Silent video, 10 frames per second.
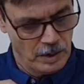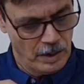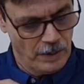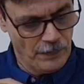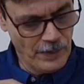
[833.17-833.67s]

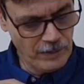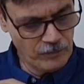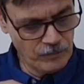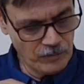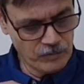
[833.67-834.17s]
Then
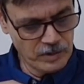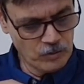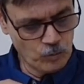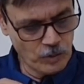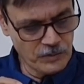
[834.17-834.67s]
fifth is
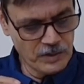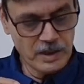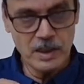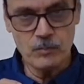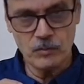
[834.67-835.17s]
what is the
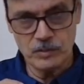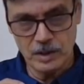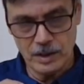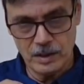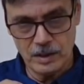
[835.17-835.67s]
aim of the
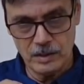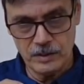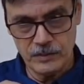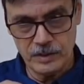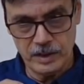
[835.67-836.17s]

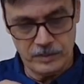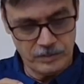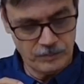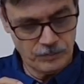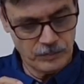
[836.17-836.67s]
state?
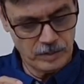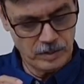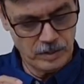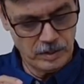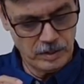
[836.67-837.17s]

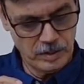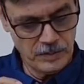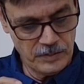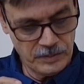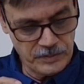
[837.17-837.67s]

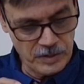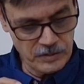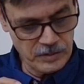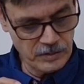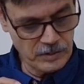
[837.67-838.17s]
Is it
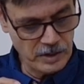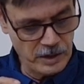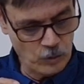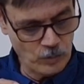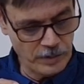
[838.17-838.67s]
justice,
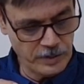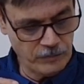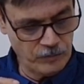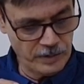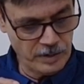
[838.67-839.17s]
equality,
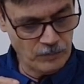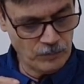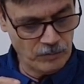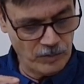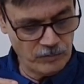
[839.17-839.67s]
freedom,
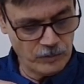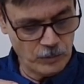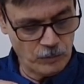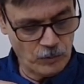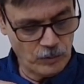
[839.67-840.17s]
welfare
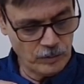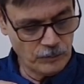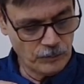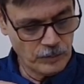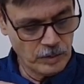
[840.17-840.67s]
of all
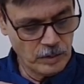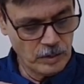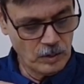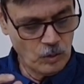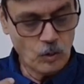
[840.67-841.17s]

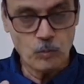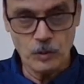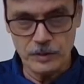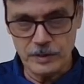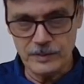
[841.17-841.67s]
or what
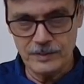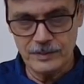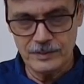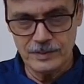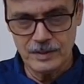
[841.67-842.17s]
it is?
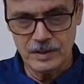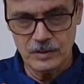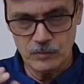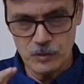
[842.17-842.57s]
So we should